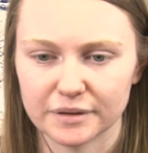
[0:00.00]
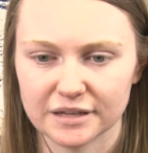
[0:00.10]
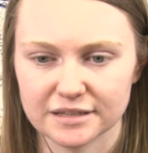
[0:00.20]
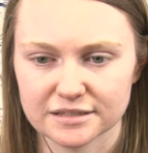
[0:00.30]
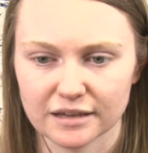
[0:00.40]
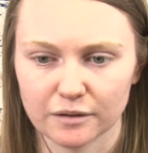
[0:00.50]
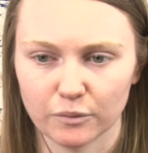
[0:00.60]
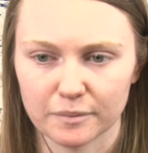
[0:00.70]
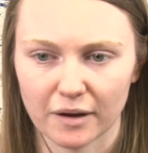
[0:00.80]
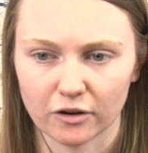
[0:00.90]
and he's like,
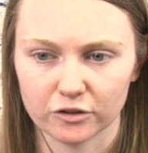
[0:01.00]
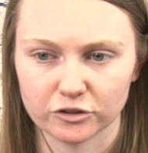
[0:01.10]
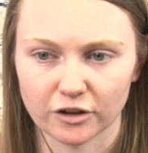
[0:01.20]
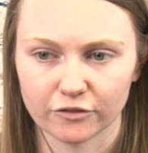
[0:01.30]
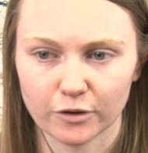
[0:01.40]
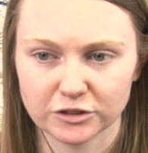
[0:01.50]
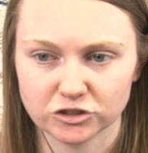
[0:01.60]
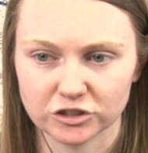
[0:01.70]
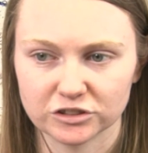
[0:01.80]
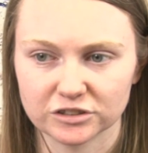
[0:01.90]
"What about all your tough
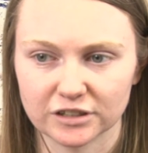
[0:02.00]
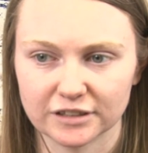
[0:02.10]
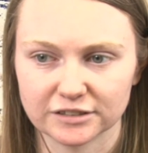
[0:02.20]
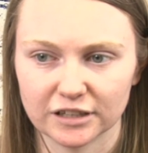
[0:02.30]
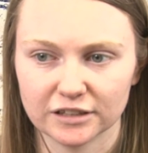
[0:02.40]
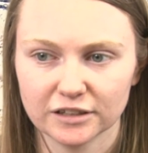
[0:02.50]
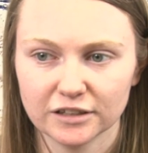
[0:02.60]
questions?" And I said,